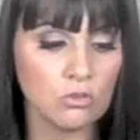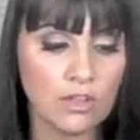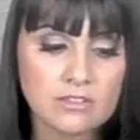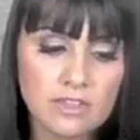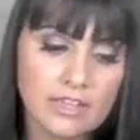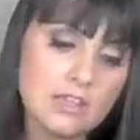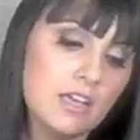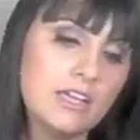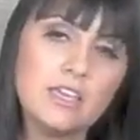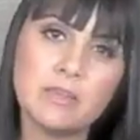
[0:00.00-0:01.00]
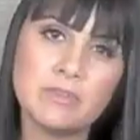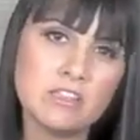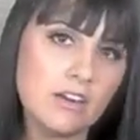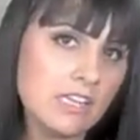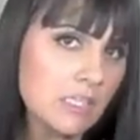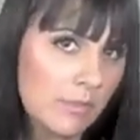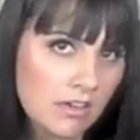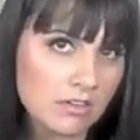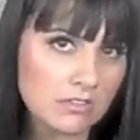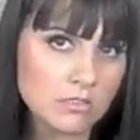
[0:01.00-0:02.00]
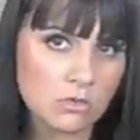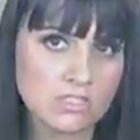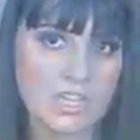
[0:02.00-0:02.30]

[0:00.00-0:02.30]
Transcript: or looks like, again, I've been talking about it this whole